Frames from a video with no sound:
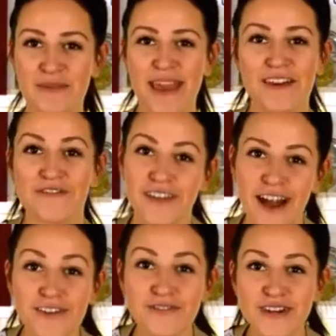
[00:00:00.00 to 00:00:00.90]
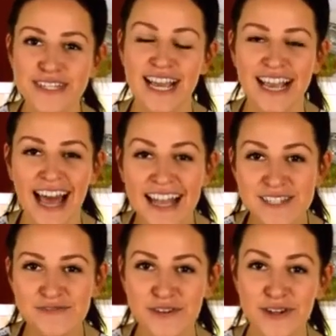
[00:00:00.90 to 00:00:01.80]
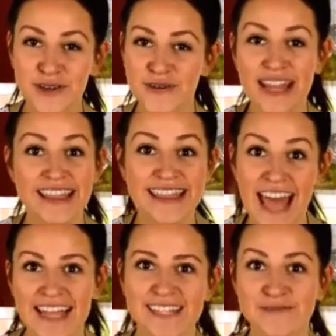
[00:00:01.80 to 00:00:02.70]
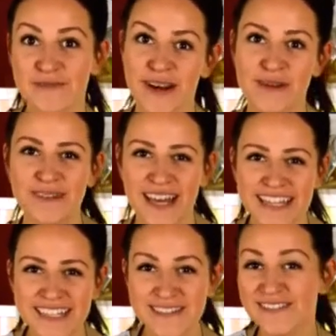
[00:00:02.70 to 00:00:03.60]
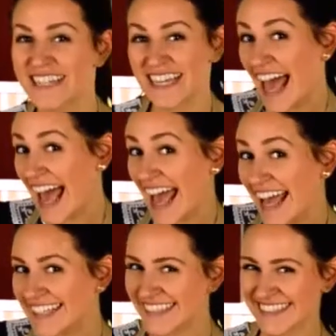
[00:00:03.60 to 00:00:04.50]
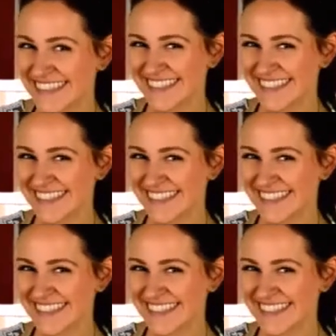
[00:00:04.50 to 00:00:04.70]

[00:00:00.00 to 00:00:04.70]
me to bake a Frankfurter Kranz for you, and that's what I'm gonna do today.